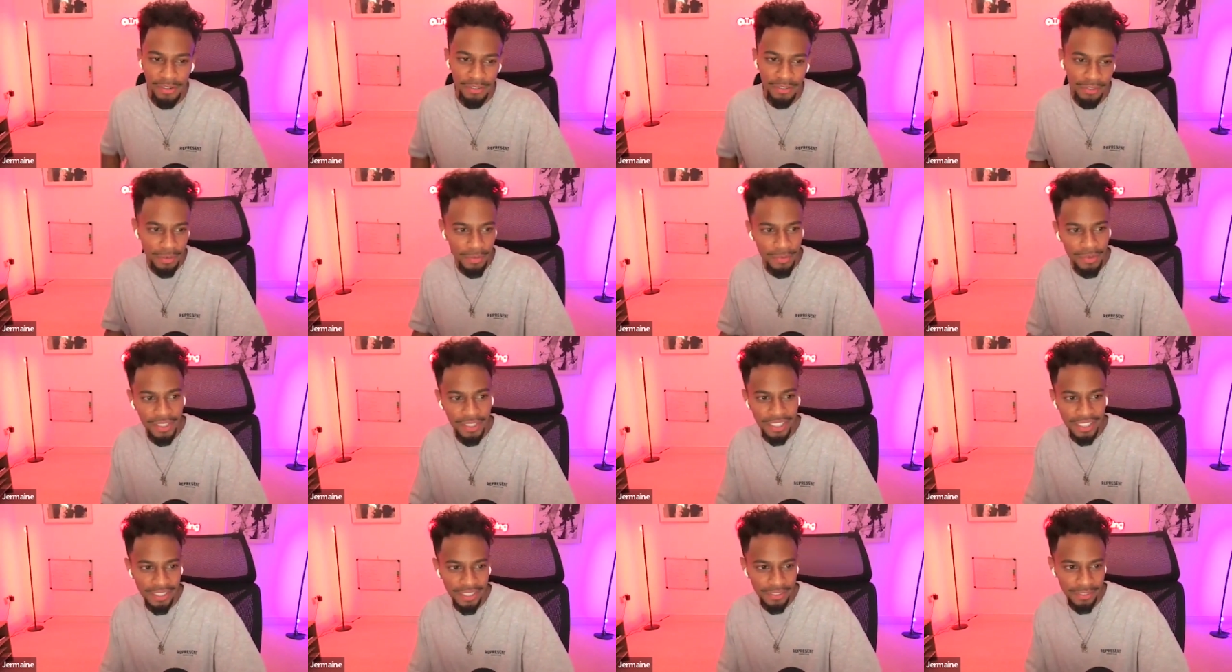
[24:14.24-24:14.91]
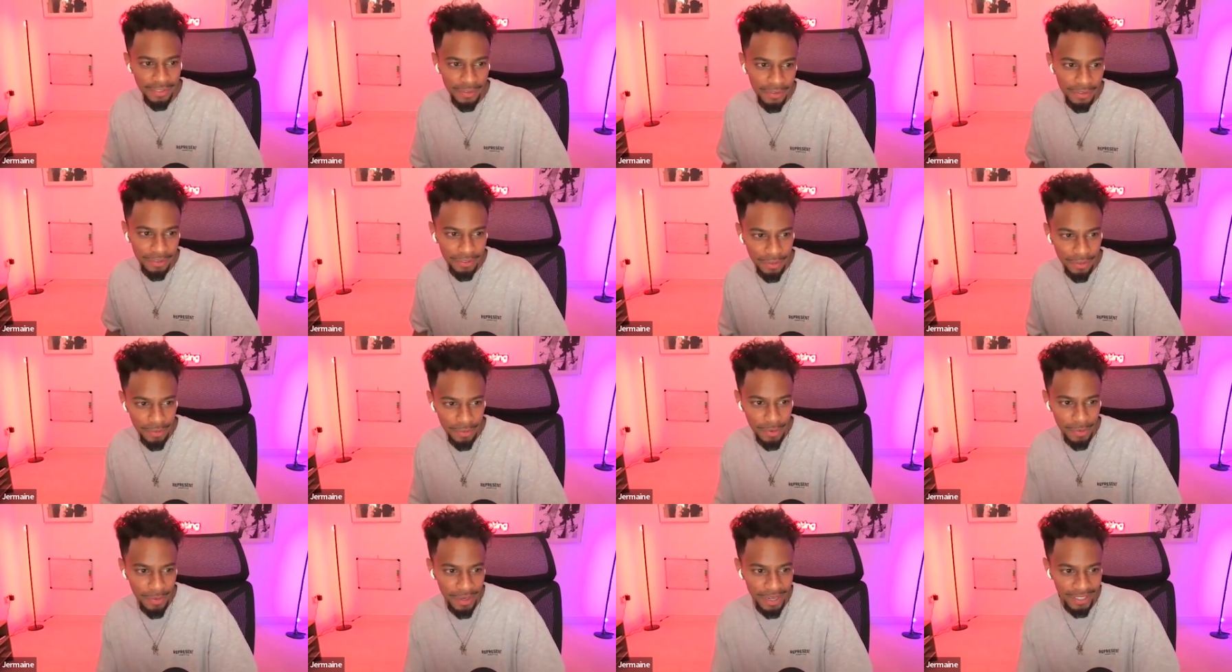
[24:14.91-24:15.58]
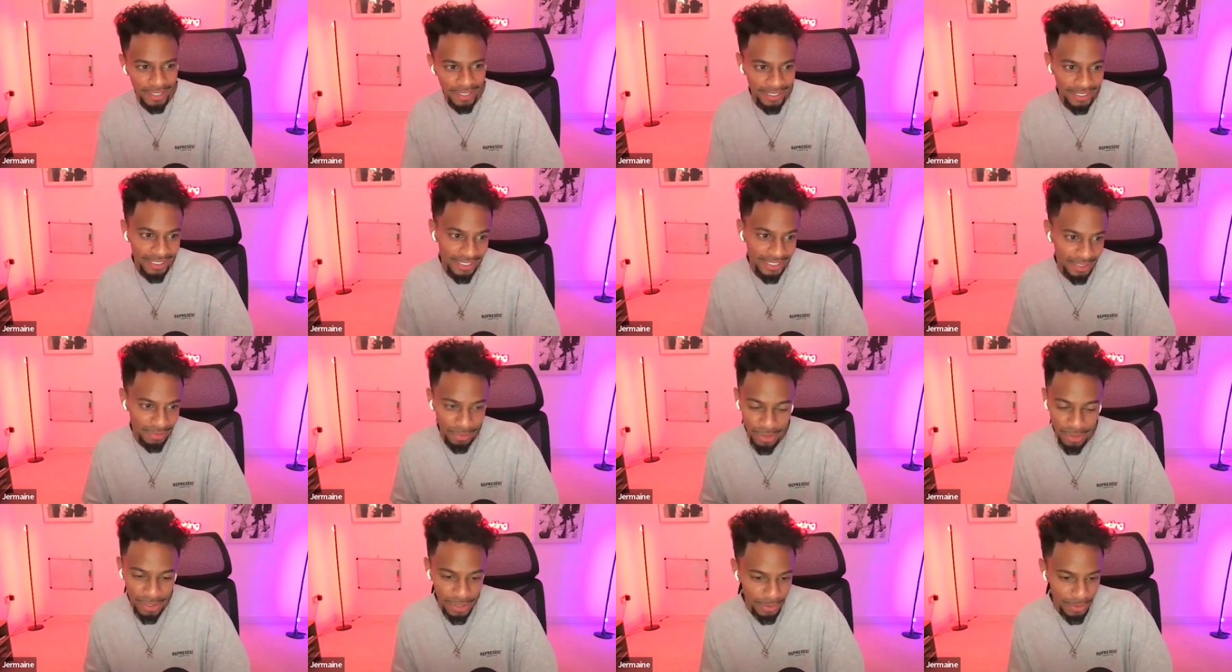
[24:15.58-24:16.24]
From the football background, I just
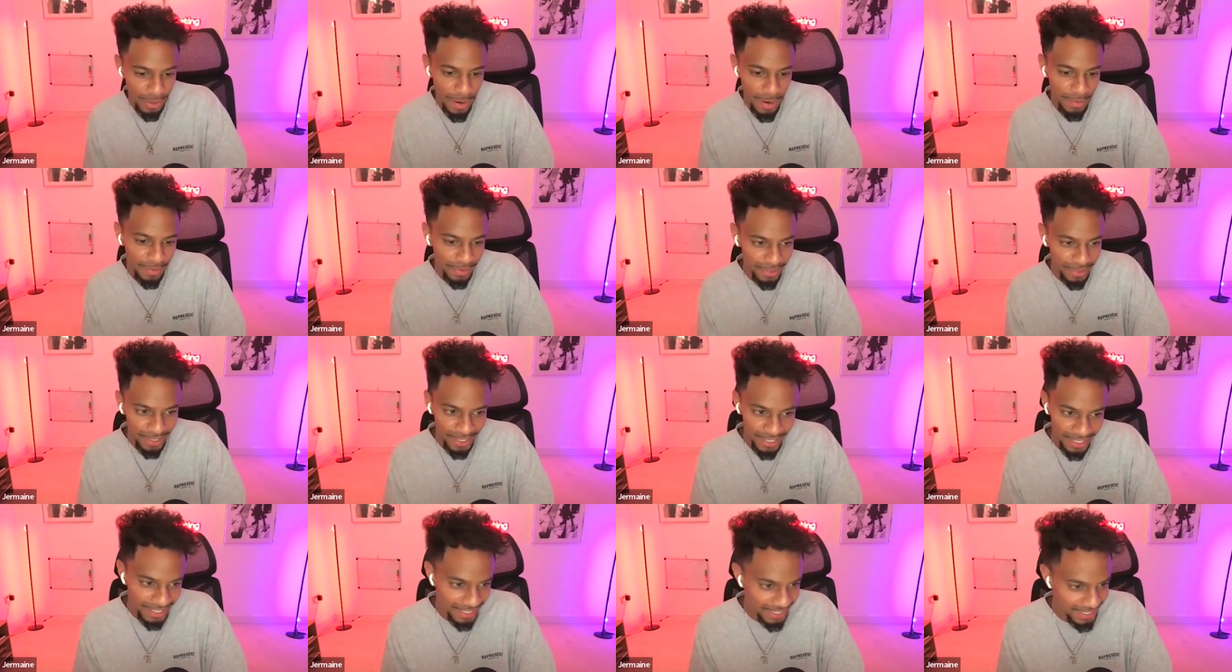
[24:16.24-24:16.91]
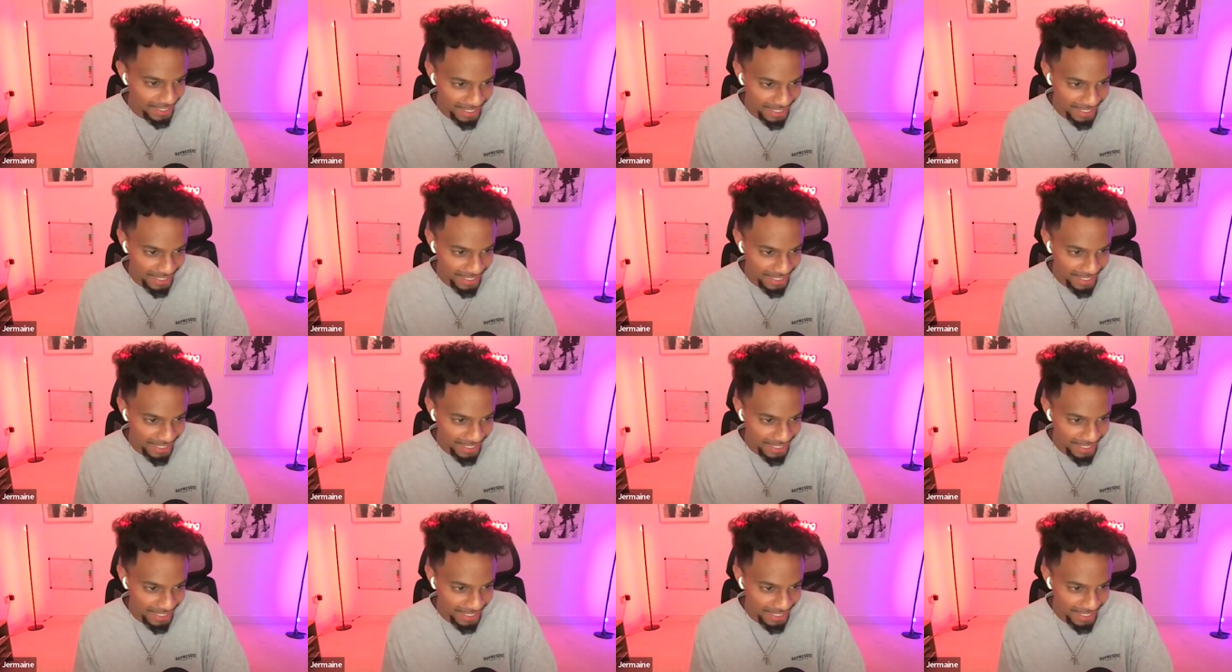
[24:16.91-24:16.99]
put in the reps. Like